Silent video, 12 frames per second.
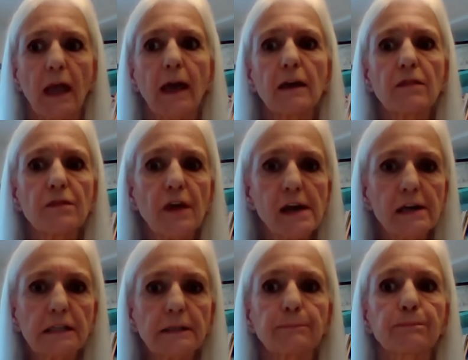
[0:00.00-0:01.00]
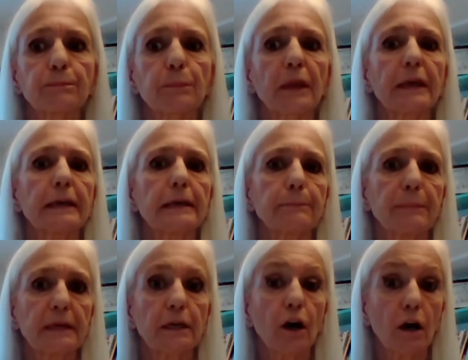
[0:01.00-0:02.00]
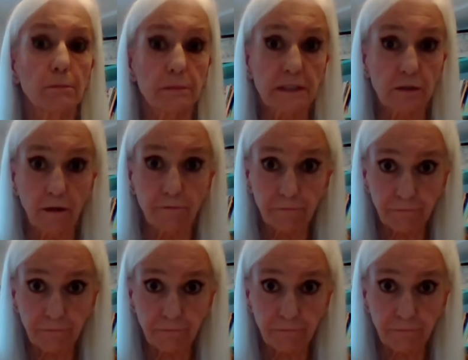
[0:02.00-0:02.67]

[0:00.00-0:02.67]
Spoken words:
And then it becomes